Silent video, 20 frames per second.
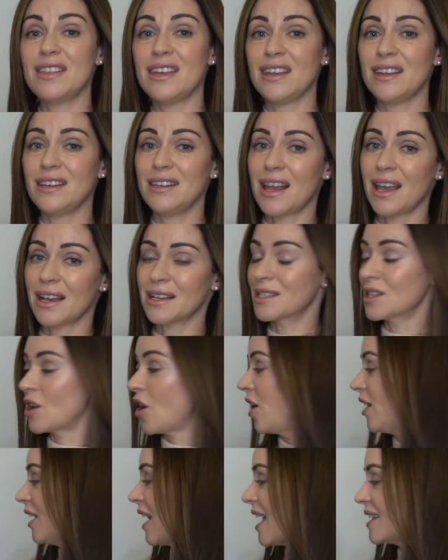the next
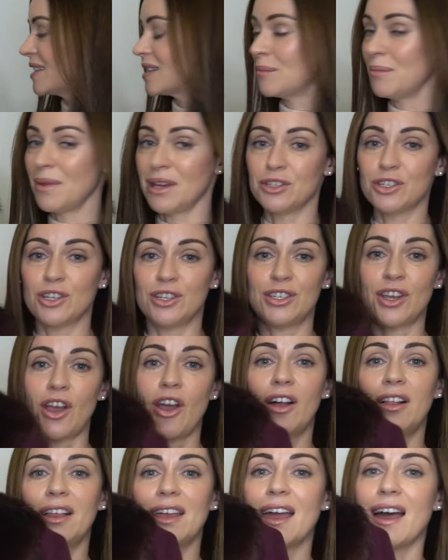coat, as I mentioned
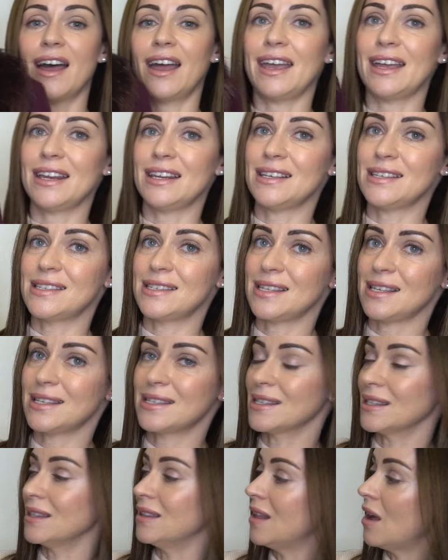earlier, it is
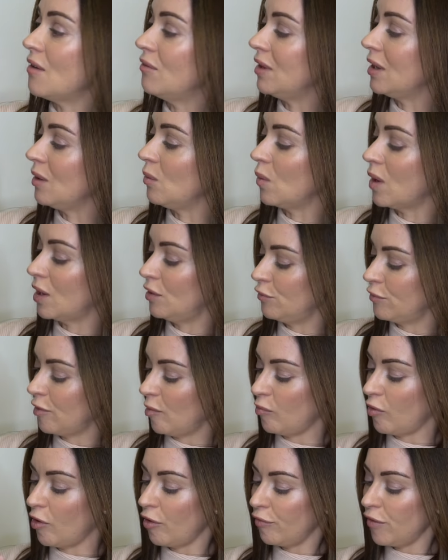this lovely one
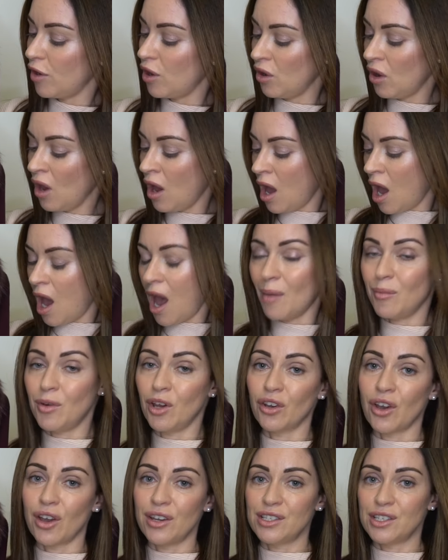from Review. I'm
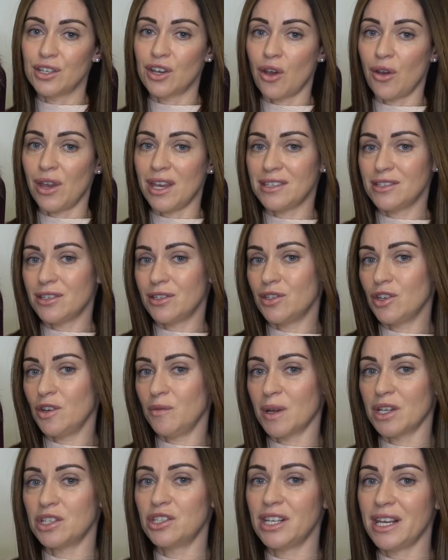not going to go into too
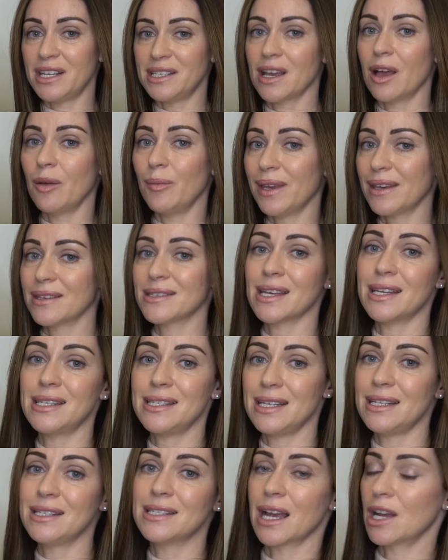much detail because I
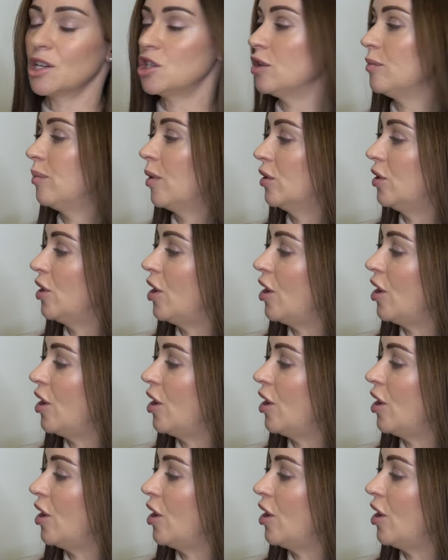did touch upon